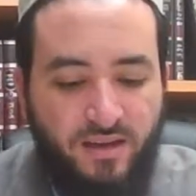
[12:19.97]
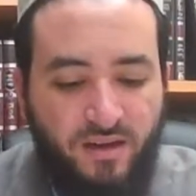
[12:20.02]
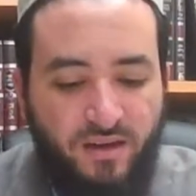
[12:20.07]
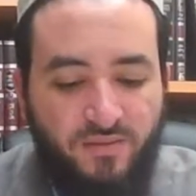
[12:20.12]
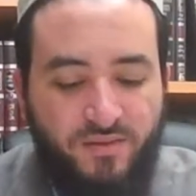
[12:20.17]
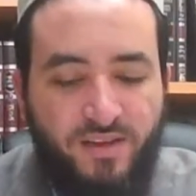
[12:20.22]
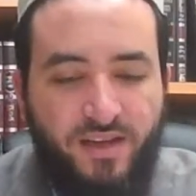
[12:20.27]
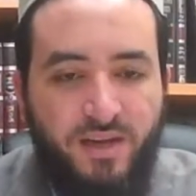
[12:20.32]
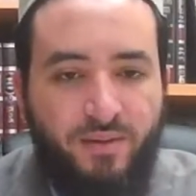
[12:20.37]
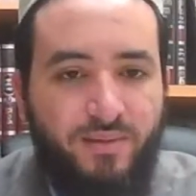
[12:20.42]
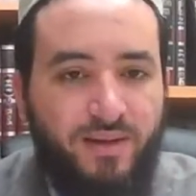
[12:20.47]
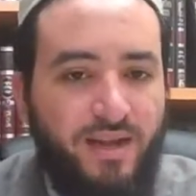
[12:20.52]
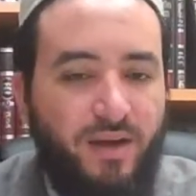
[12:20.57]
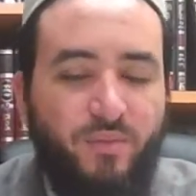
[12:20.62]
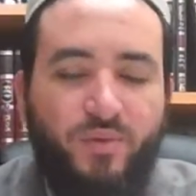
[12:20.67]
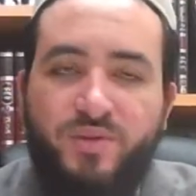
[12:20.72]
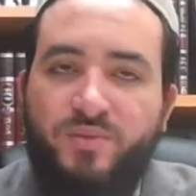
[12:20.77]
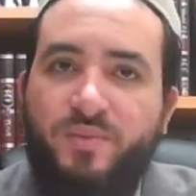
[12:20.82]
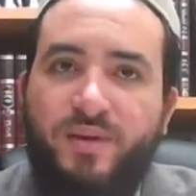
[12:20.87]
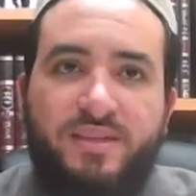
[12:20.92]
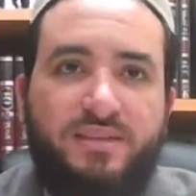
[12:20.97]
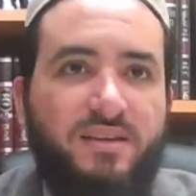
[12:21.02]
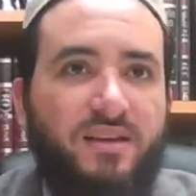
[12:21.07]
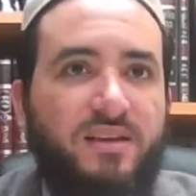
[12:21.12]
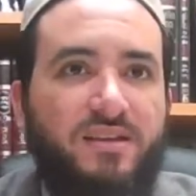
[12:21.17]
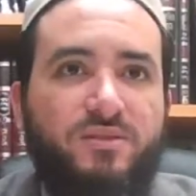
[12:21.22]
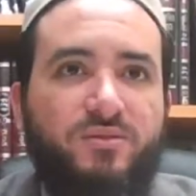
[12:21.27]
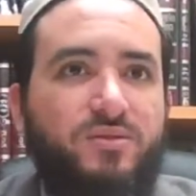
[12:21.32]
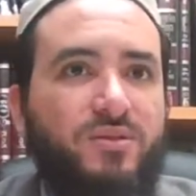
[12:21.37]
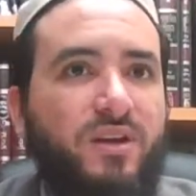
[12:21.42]
of the Kabbalah, which
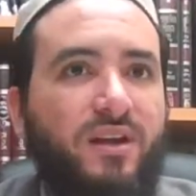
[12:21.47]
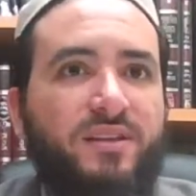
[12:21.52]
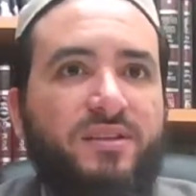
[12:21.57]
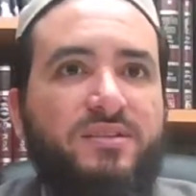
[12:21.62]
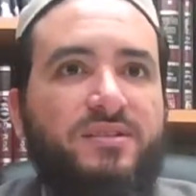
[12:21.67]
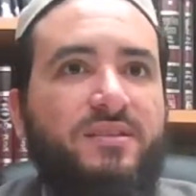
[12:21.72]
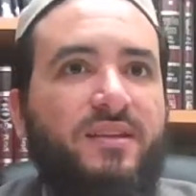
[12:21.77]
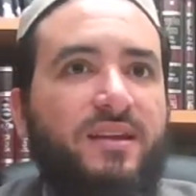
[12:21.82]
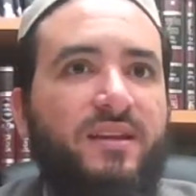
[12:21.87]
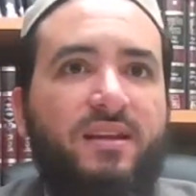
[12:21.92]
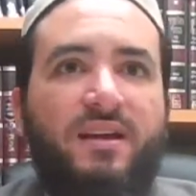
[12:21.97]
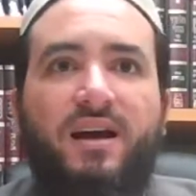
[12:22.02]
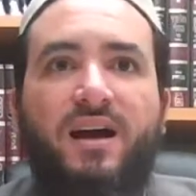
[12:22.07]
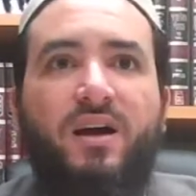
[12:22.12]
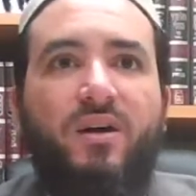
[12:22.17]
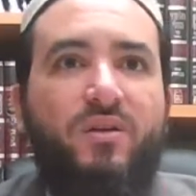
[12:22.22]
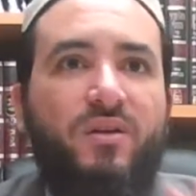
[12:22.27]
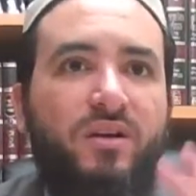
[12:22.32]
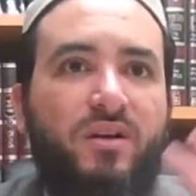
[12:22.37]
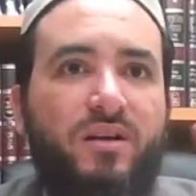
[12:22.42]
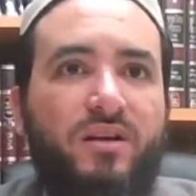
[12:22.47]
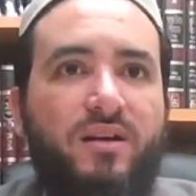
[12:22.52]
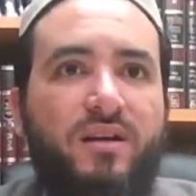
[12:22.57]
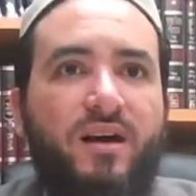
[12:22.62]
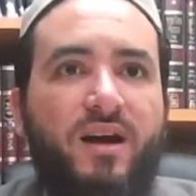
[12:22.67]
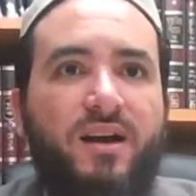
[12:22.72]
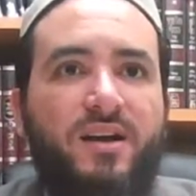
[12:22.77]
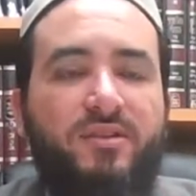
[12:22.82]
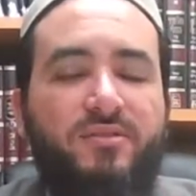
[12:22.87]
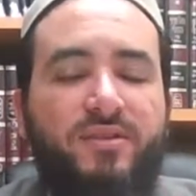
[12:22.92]
basically is to understand how
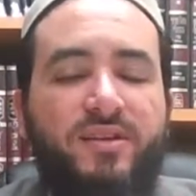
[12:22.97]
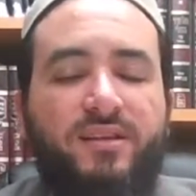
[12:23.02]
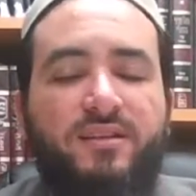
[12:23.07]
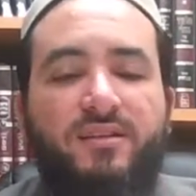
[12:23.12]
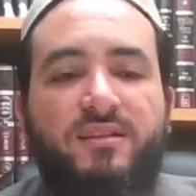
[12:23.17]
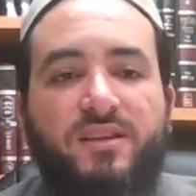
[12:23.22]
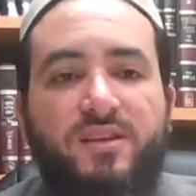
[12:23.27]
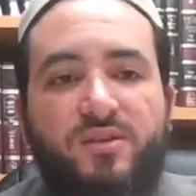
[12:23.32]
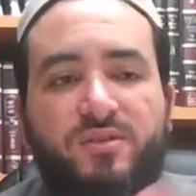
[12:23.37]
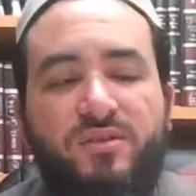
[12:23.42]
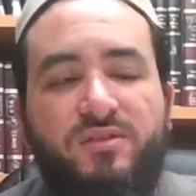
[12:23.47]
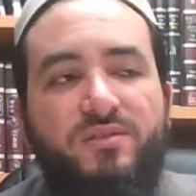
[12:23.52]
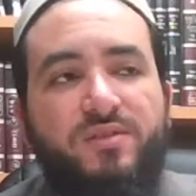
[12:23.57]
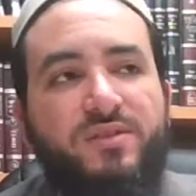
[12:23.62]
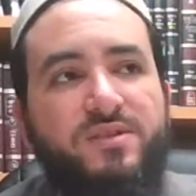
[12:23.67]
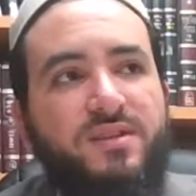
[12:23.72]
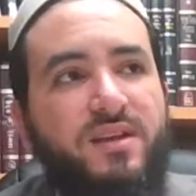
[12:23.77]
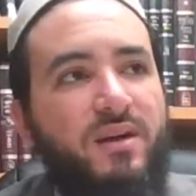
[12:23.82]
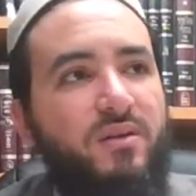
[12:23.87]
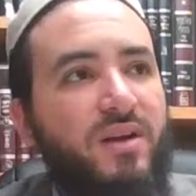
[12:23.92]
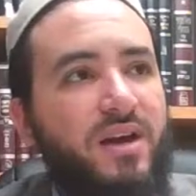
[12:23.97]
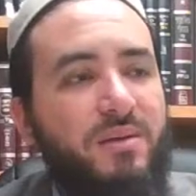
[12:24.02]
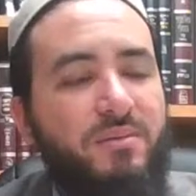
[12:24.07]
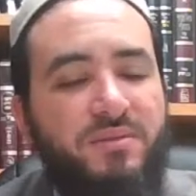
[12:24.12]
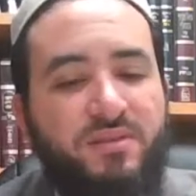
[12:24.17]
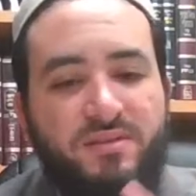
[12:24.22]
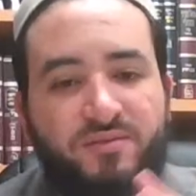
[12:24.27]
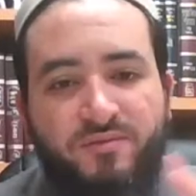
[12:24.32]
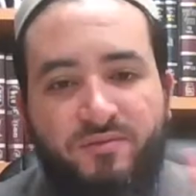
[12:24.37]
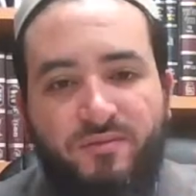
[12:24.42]
God created the universe, how
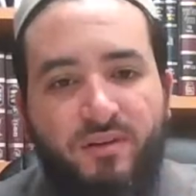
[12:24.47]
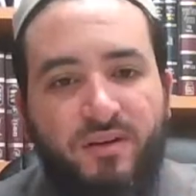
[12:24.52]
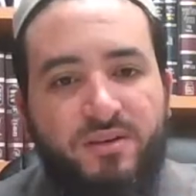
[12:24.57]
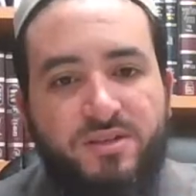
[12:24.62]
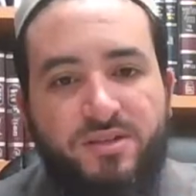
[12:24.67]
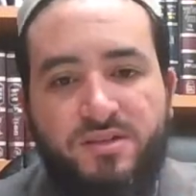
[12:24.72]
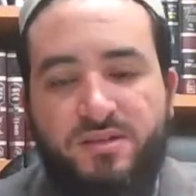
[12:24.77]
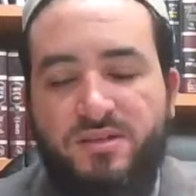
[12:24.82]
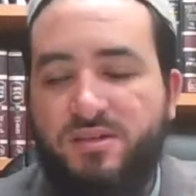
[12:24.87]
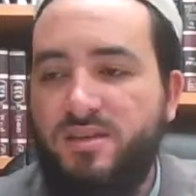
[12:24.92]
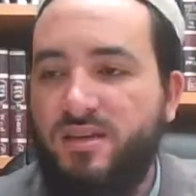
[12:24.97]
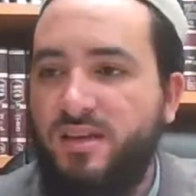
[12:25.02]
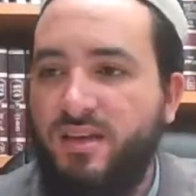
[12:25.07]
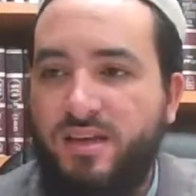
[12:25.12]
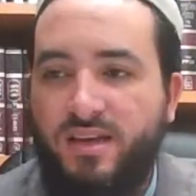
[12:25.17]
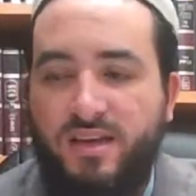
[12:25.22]
everything functions,